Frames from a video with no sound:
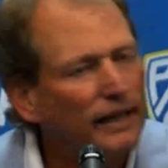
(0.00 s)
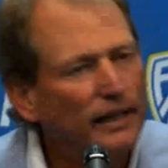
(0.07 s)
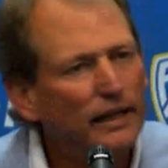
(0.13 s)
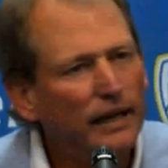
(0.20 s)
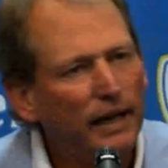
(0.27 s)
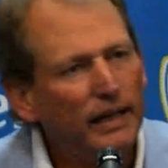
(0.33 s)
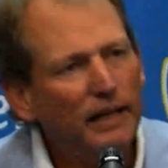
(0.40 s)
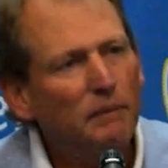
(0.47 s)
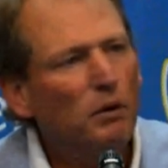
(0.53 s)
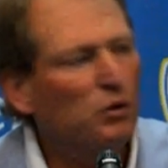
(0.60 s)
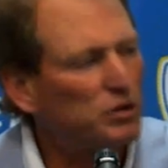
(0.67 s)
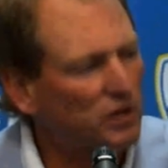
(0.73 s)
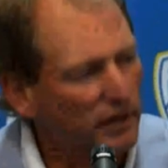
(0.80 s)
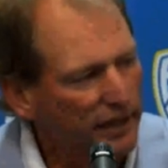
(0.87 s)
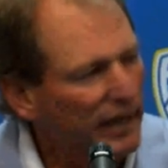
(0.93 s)

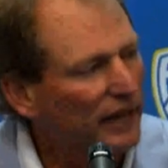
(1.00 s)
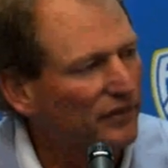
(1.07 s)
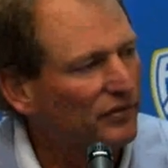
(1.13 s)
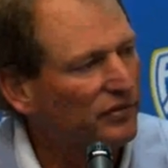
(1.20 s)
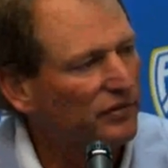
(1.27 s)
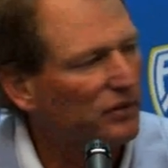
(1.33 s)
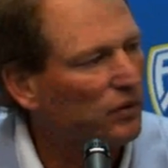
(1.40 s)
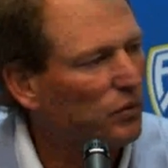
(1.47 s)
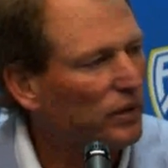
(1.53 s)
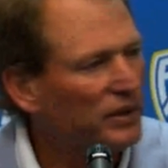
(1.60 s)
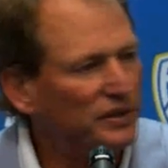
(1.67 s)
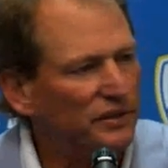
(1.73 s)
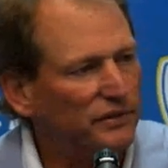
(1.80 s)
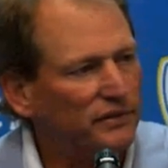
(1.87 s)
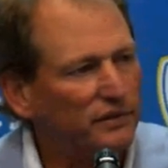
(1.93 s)
Emotionally, yes, no
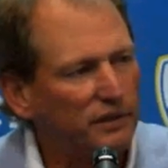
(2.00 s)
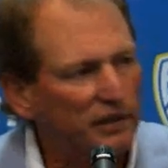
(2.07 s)
question.